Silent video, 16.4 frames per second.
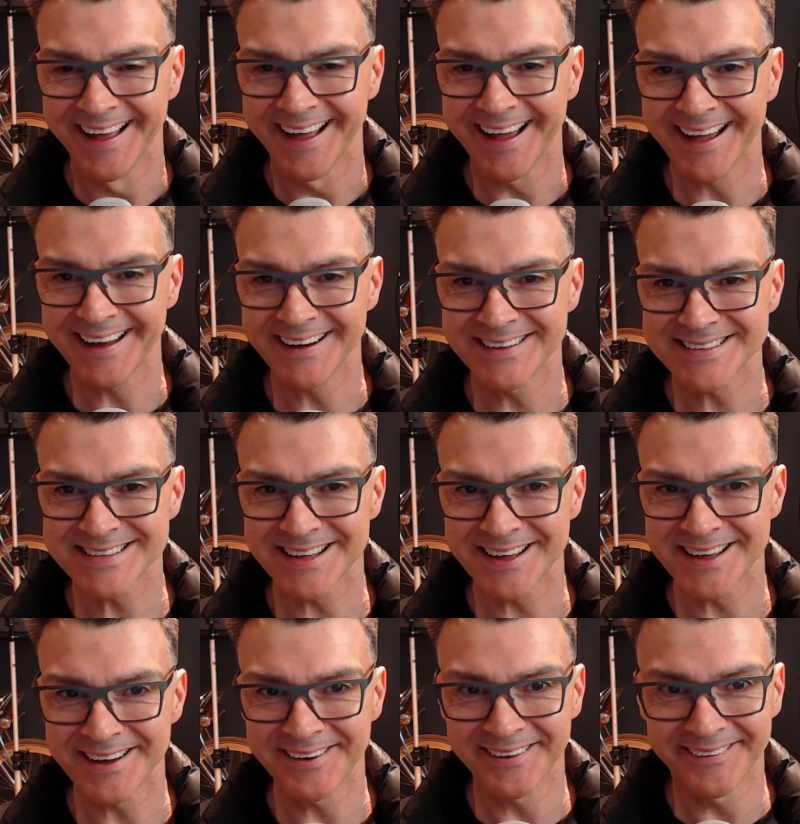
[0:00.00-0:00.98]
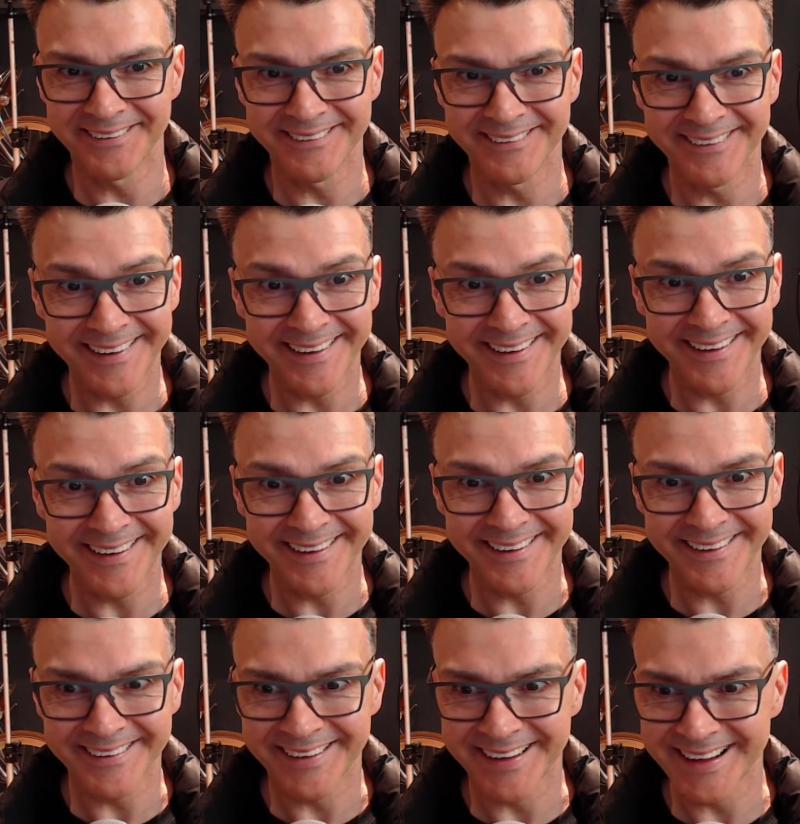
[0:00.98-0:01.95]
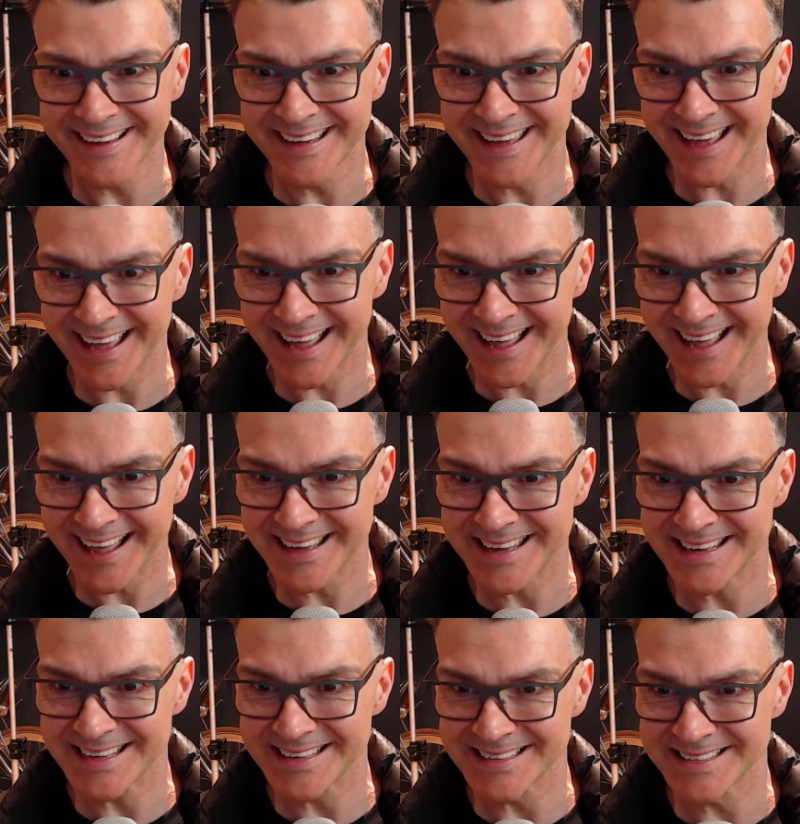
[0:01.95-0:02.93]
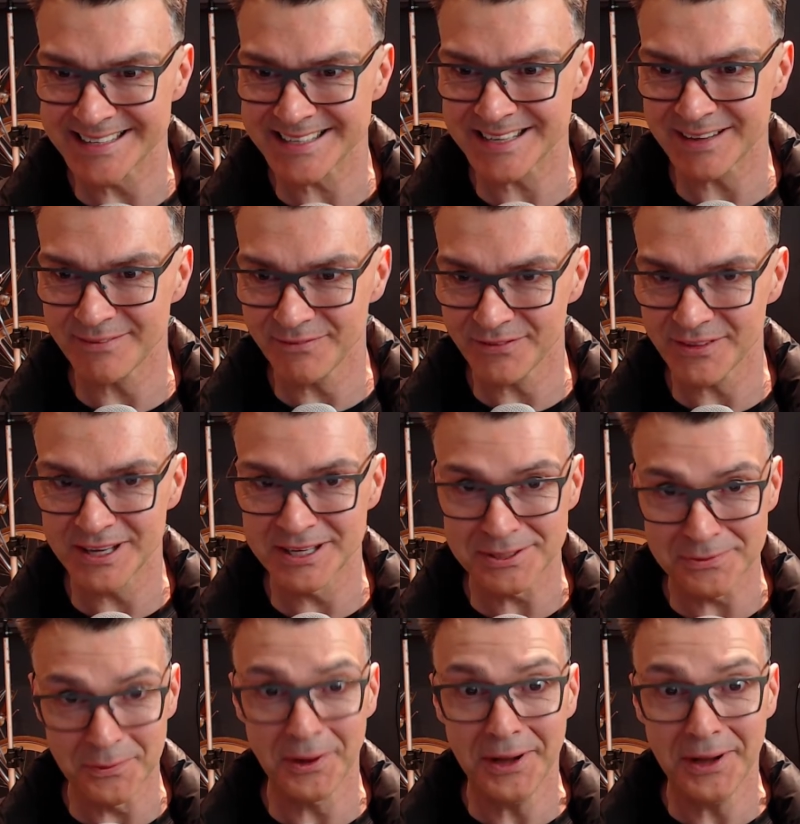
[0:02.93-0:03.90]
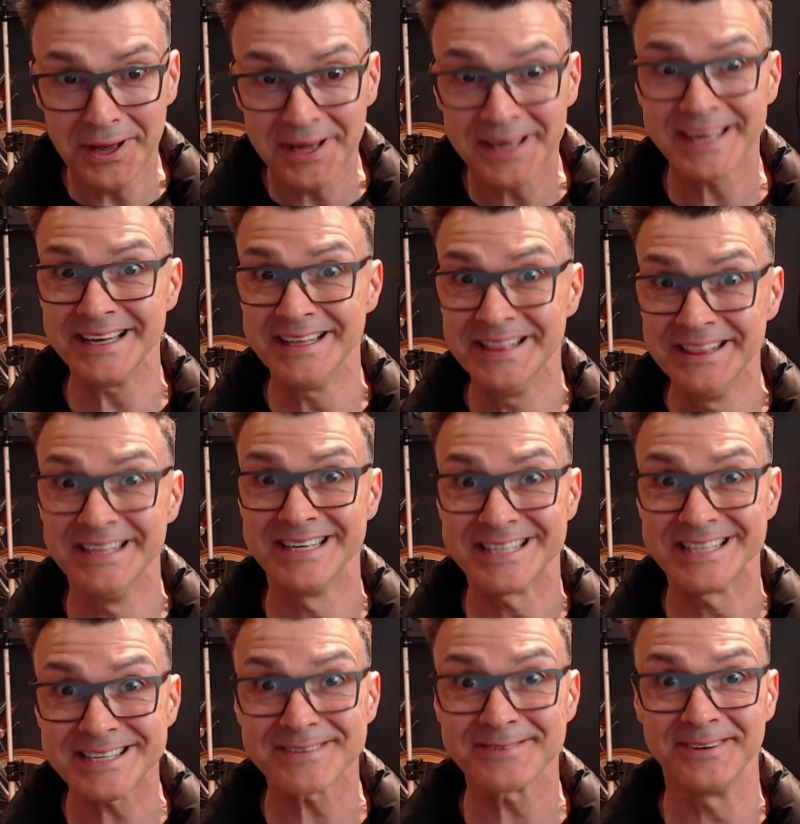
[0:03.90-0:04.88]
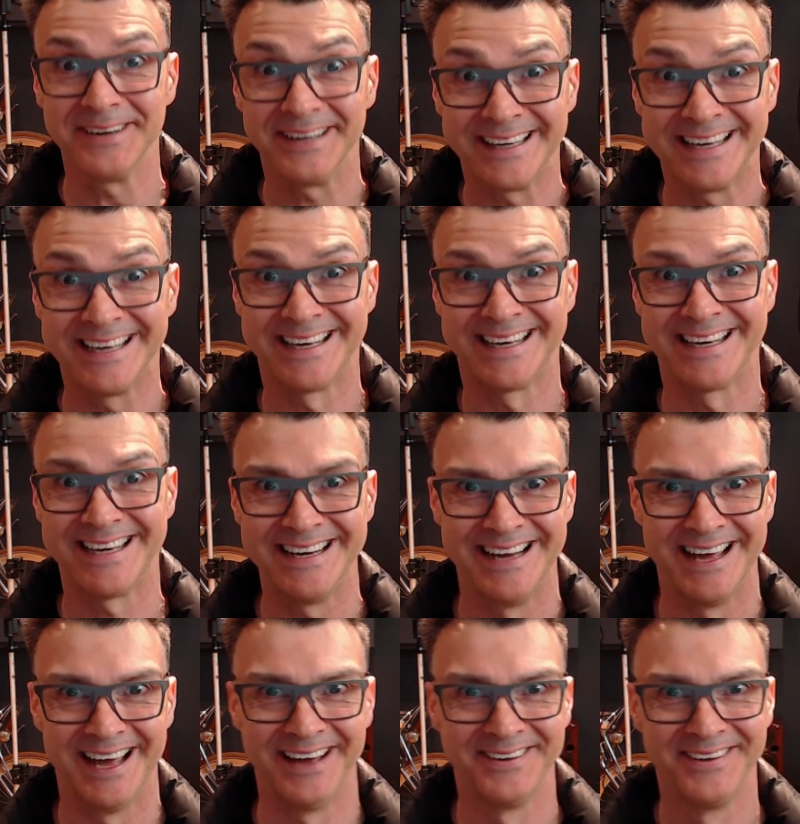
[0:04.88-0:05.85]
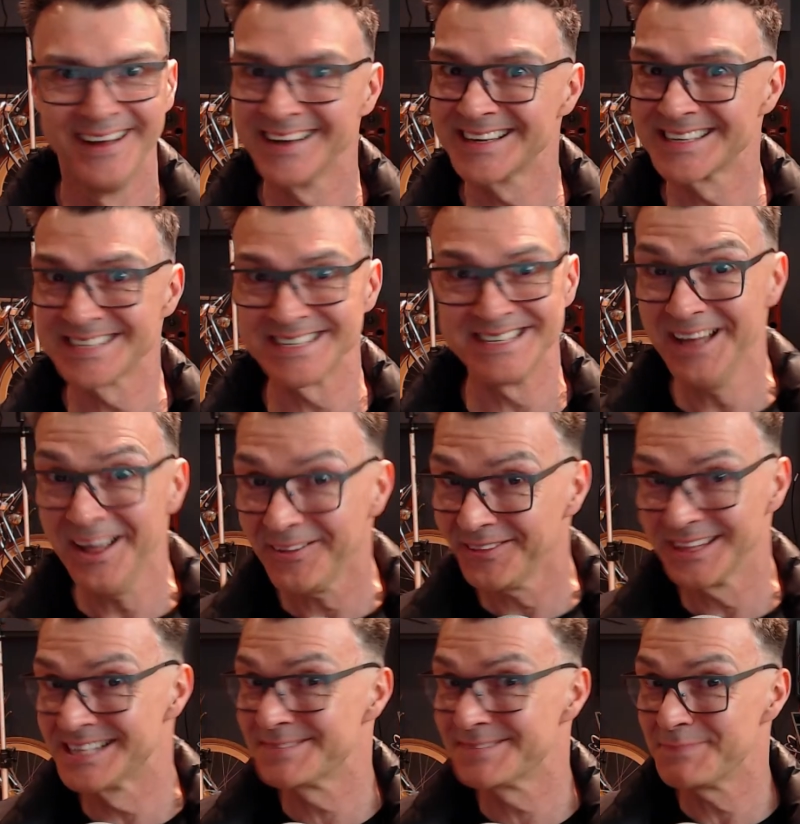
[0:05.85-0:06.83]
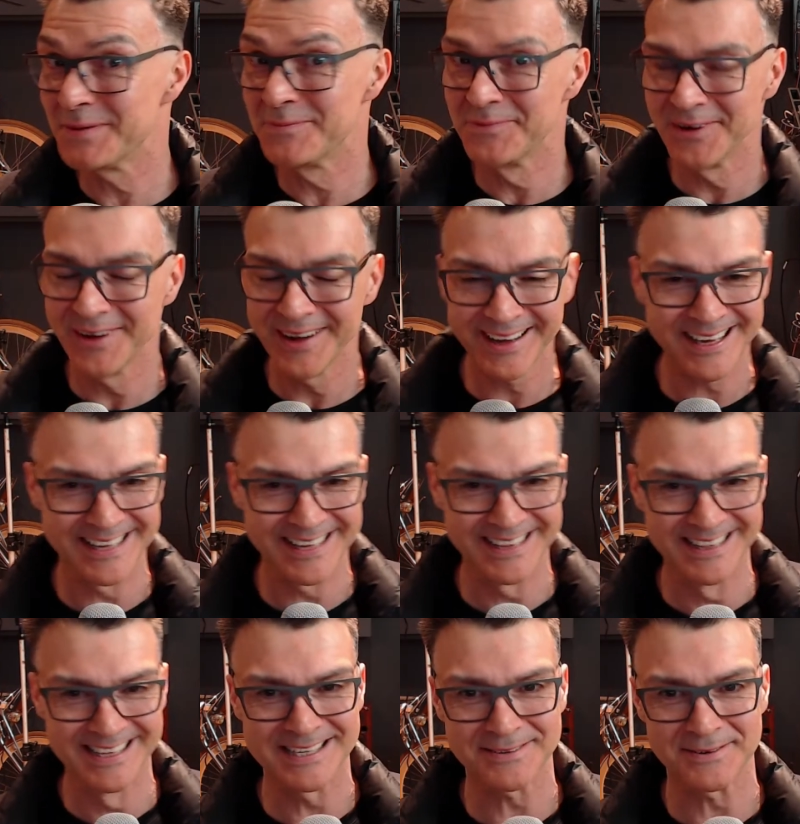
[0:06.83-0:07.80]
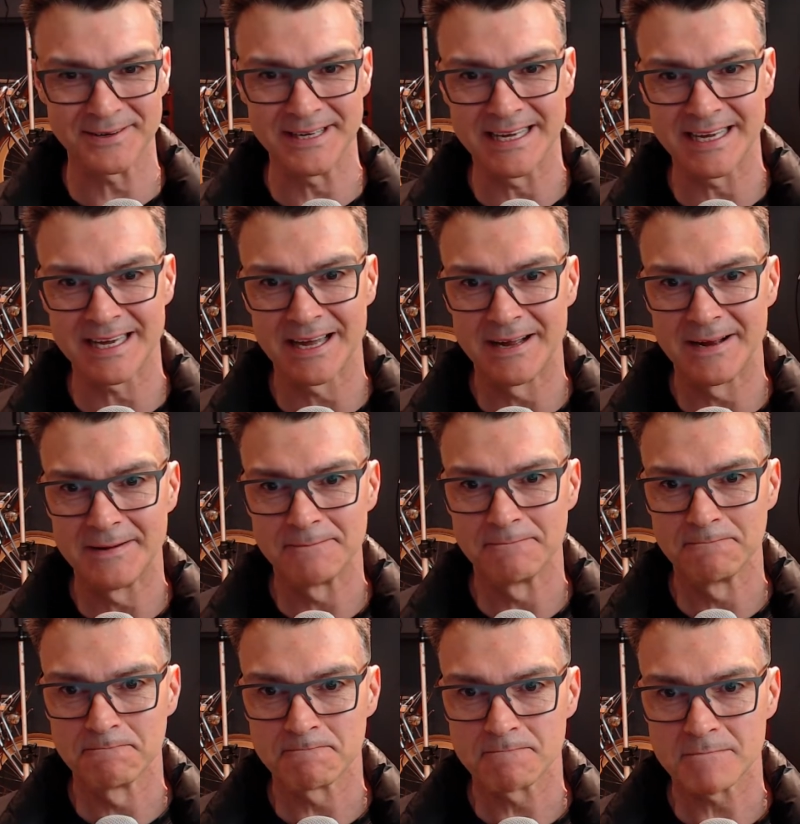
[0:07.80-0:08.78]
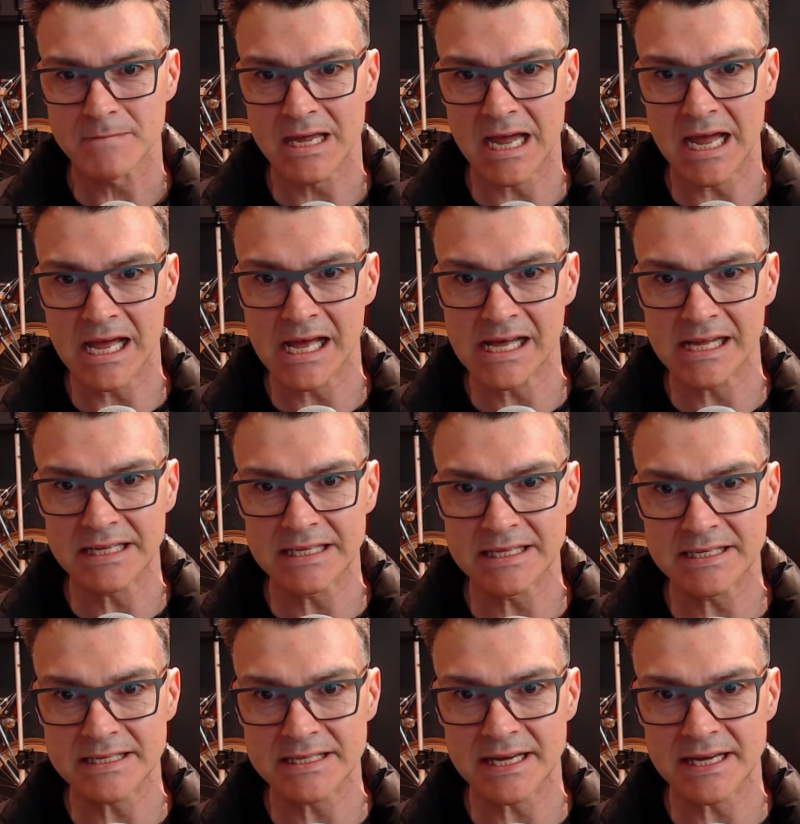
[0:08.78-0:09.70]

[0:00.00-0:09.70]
And it's like, oh, okay, something's working this week, because nothing's been working this week. And